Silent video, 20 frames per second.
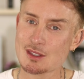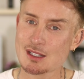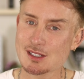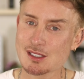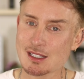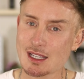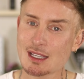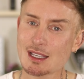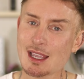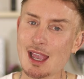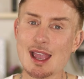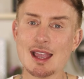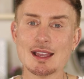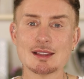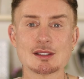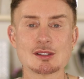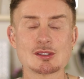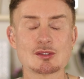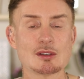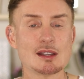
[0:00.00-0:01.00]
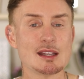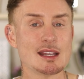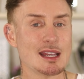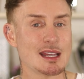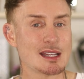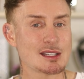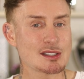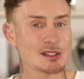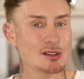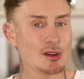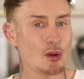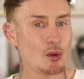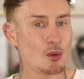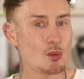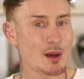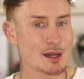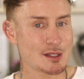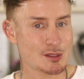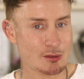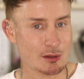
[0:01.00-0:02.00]
the skincare industry isn't
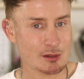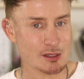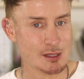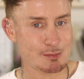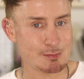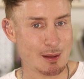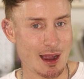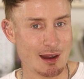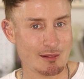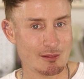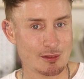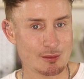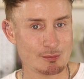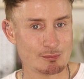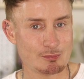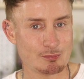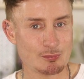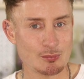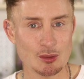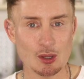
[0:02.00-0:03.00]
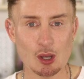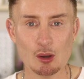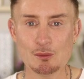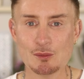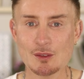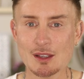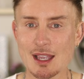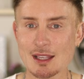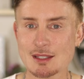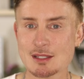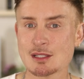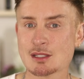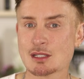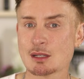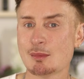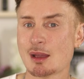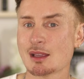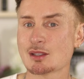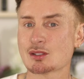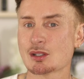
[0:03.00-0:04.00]
always transparent, not forgetting
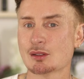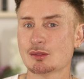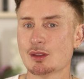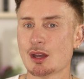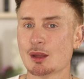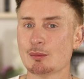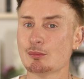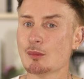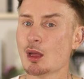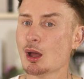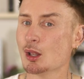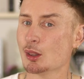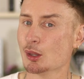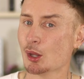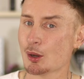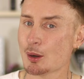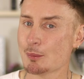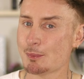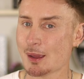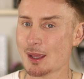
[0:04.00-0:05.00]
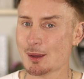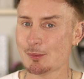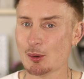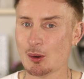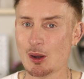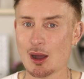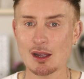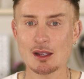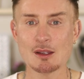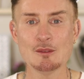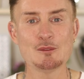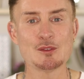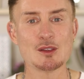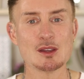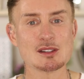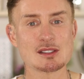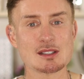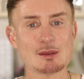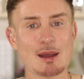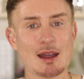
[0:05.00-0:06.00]
to mention that a lot of people are
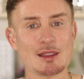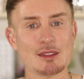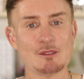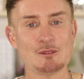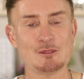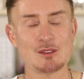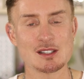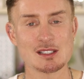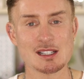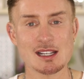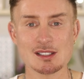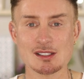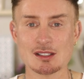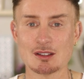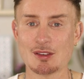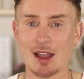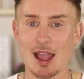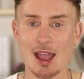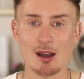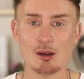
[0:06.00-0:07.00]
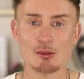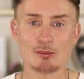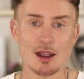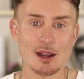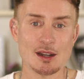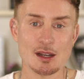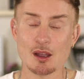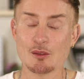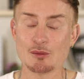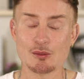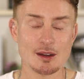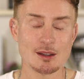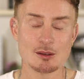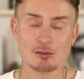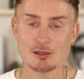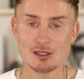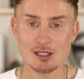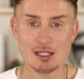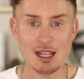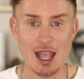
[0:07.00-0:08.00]
confused about the physics of how
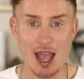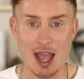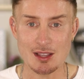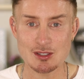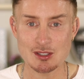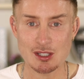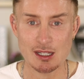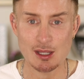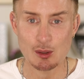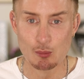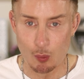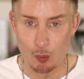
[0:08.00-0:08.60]
radiofrequency actually